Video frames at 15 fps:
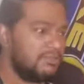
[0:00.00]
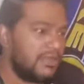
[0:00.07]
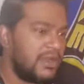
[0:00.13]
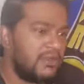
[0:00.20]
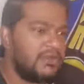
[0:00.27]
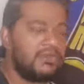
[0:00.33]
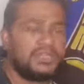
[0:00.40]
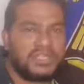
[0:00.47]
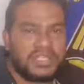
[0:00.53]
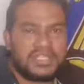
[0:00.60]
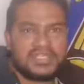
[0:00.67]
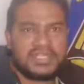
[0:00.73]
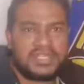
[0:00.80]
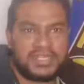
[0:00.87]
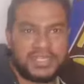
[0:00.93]
My whole
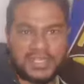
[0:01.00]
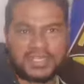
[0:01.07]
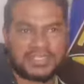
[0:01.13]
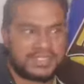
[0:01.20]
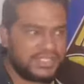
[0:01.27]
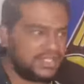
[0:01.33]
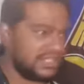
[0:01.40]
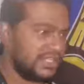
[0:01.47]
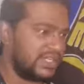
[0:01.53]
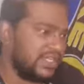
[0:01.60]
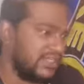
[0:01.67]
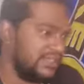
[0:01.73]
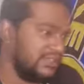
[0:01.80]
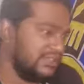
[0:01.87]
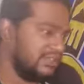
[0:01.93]
internet access shut
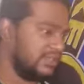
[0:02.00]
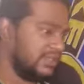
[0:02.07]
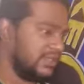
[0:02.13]
down.